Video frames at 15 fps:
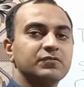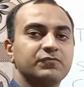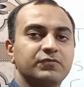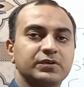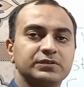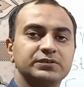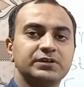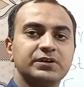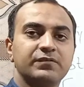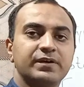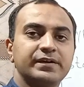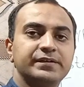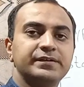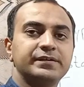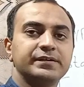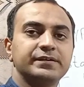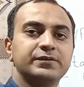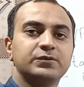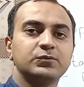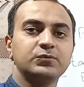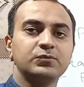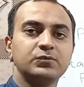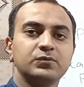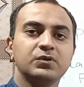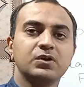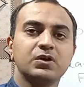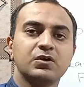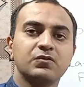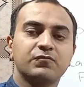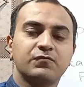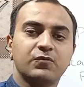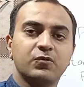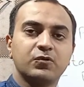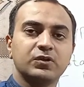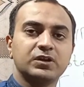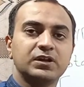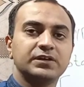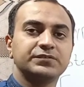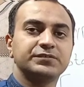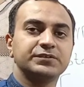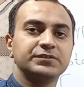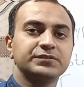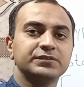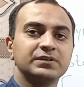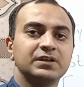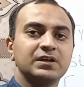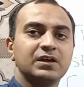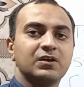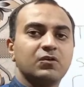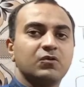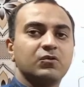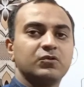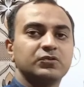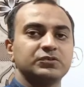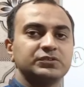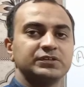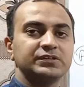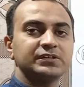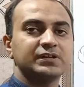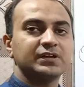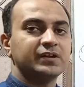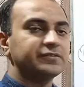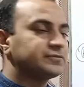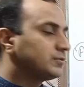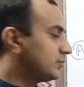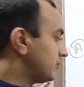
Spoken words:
further divided into four classes, or these are also